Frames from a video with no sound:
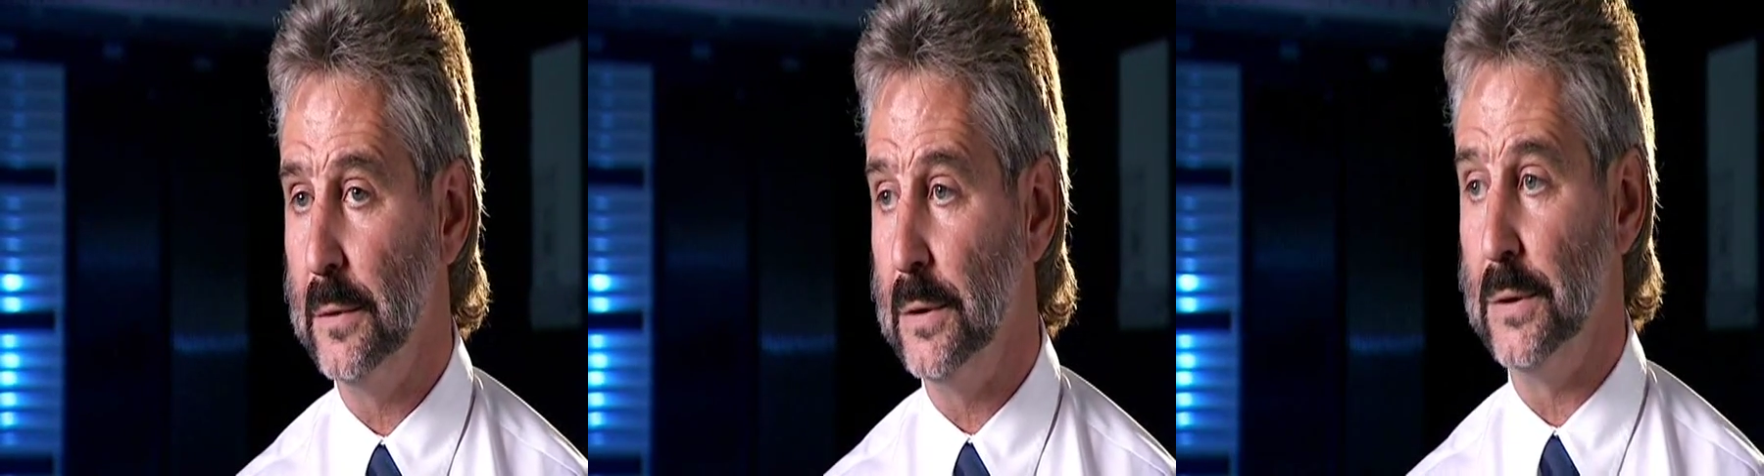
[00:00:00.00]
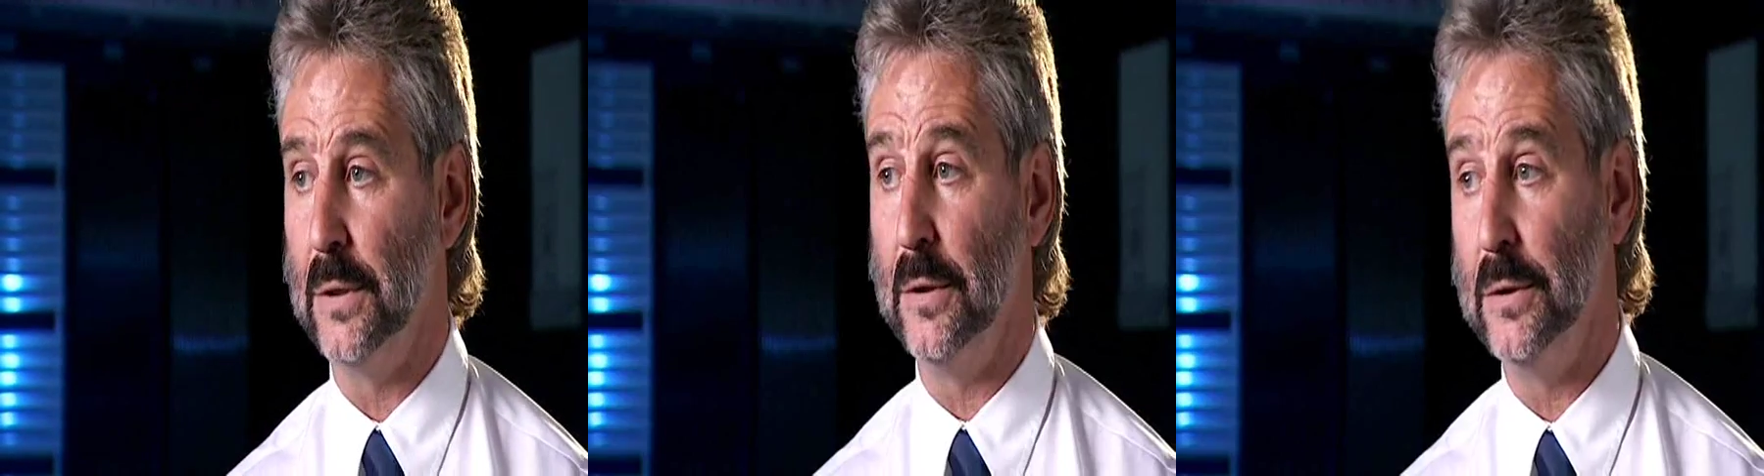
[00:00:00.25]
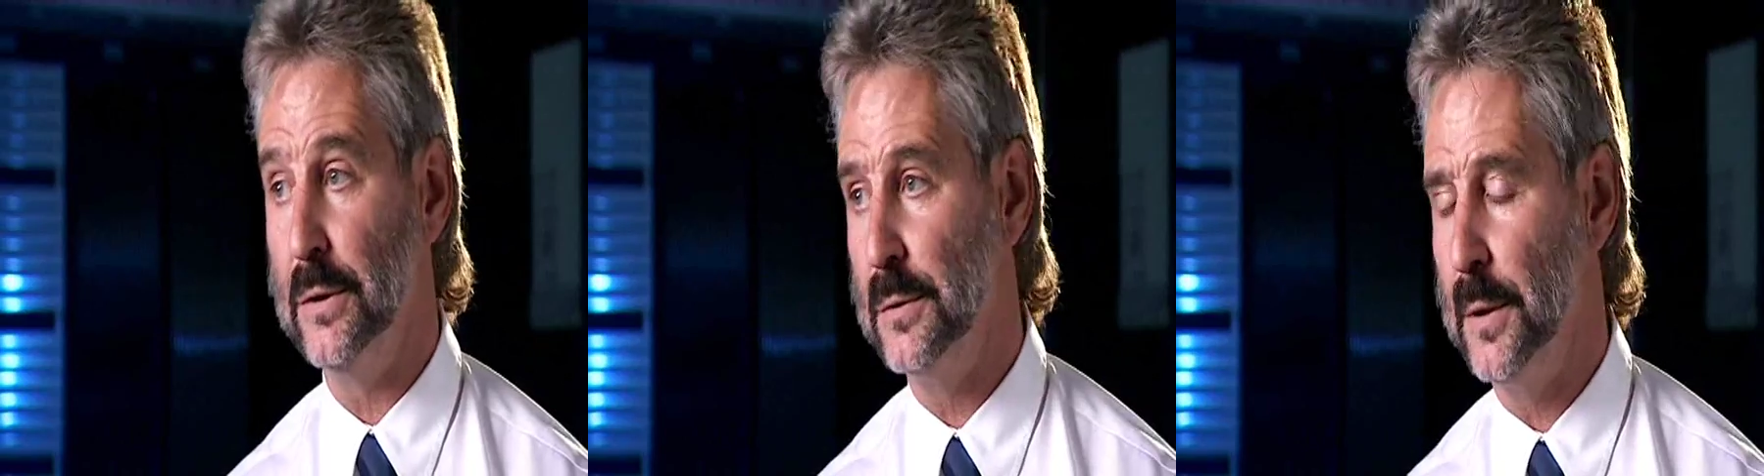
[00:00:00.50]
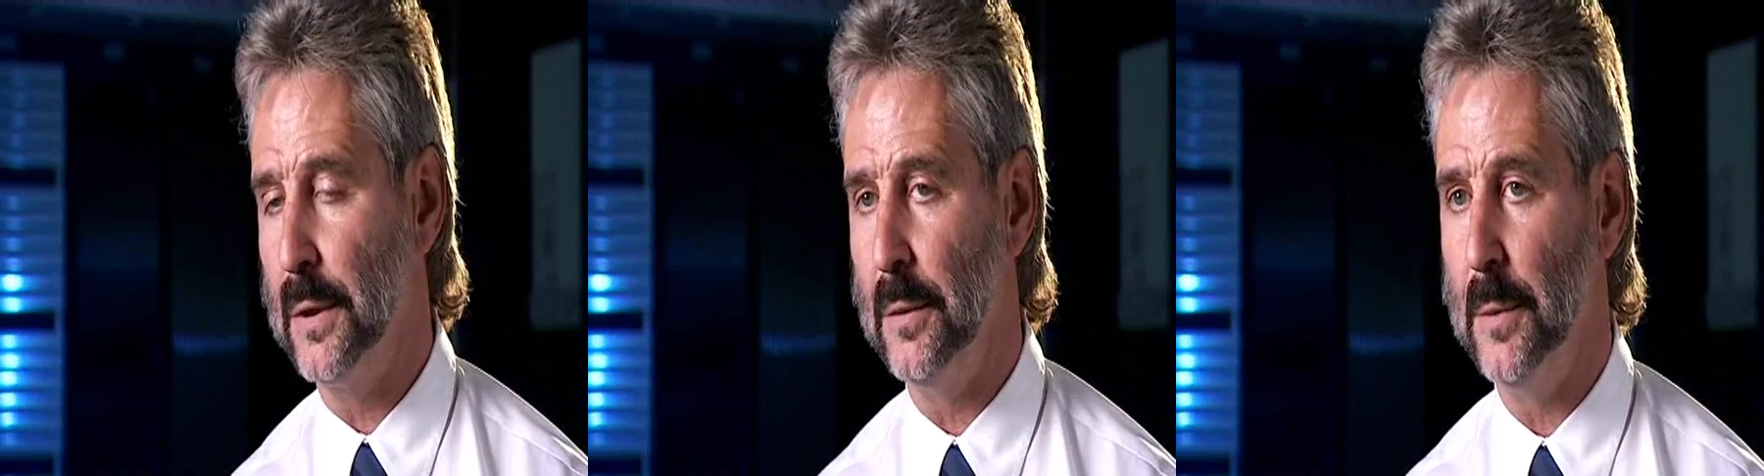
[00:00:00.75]
which has only
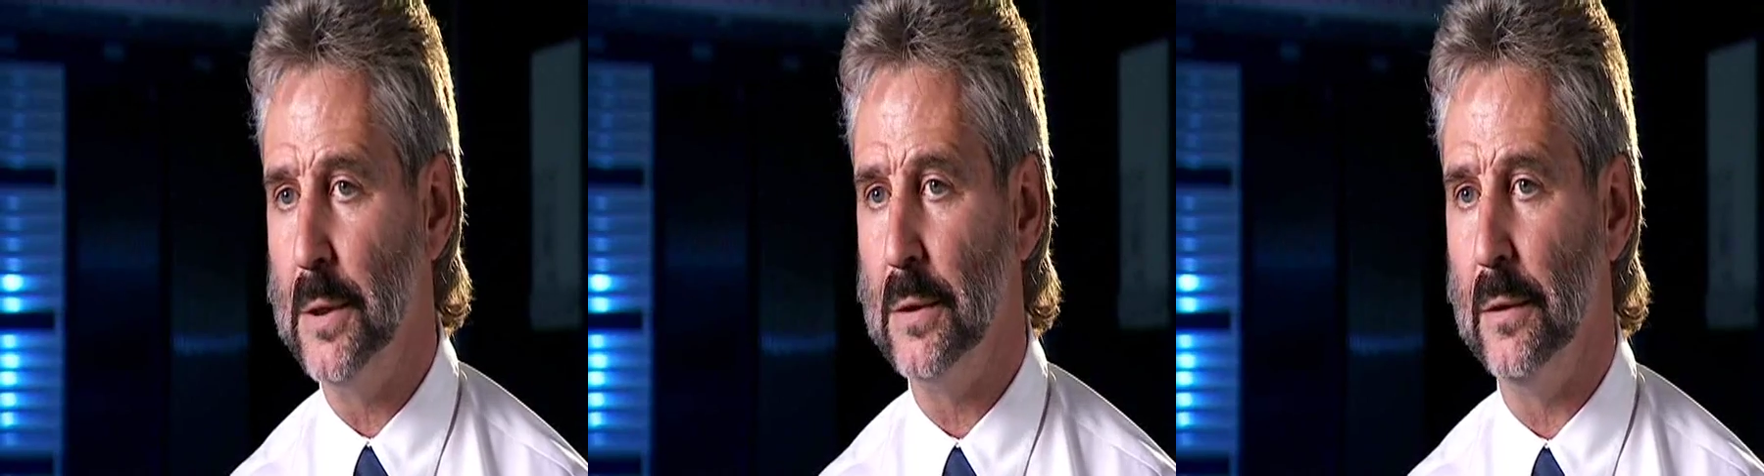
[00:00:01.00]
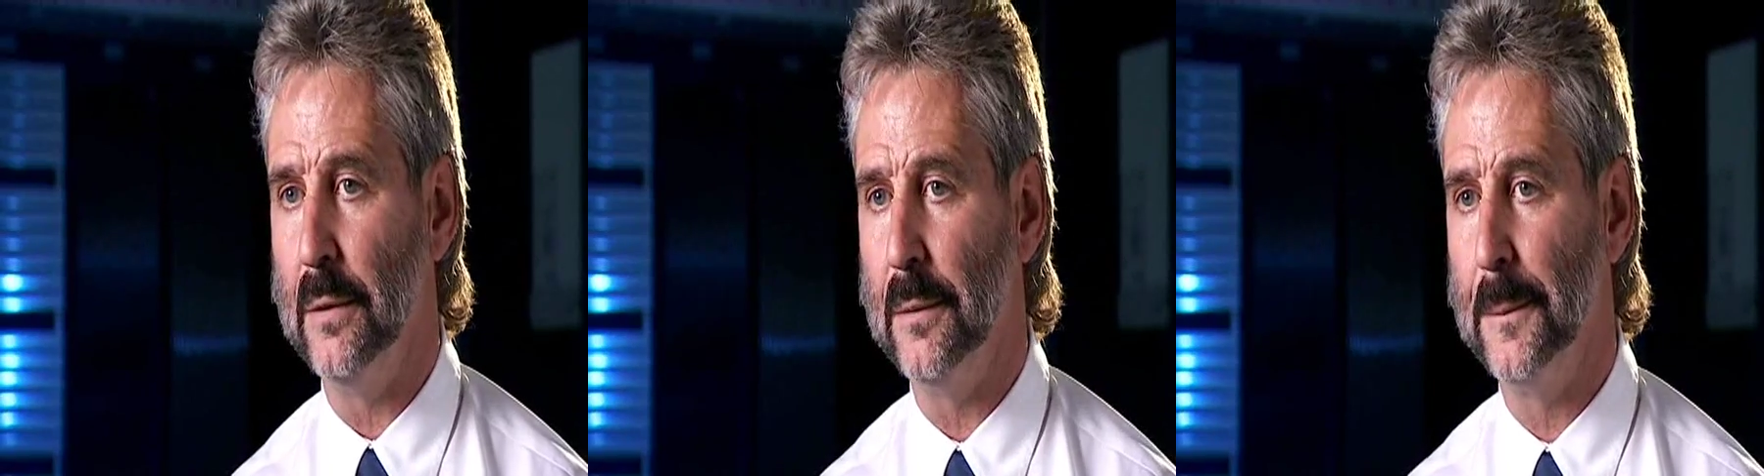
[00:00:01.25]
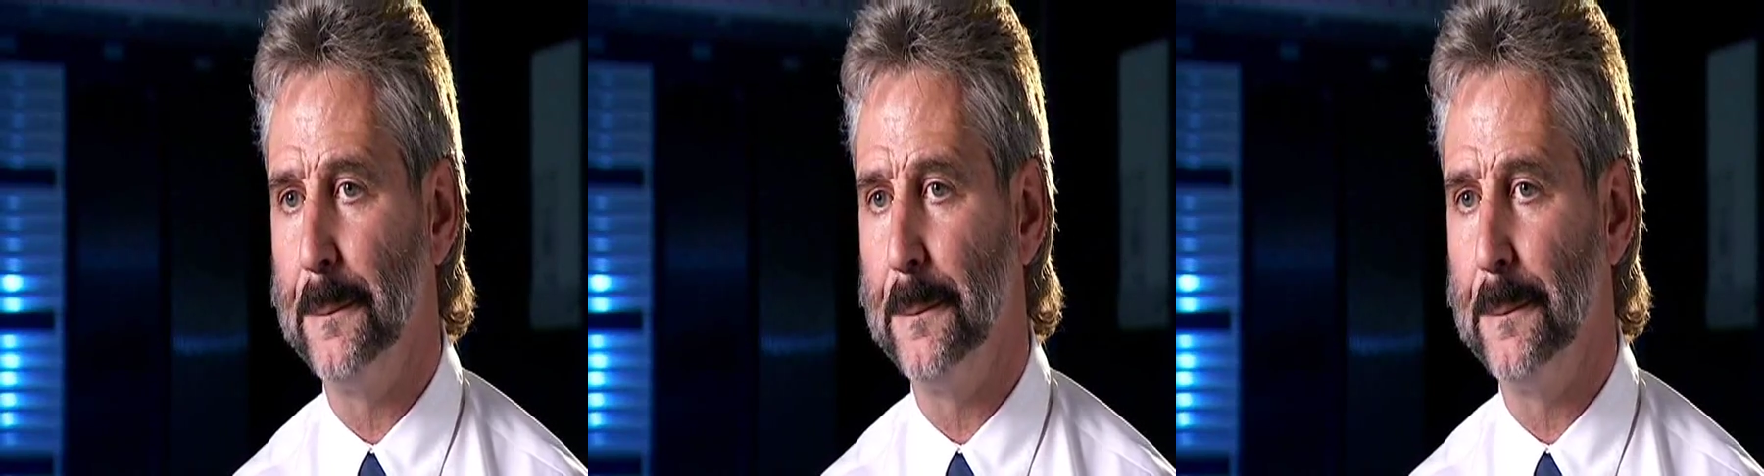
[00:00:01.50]
just been commissioned.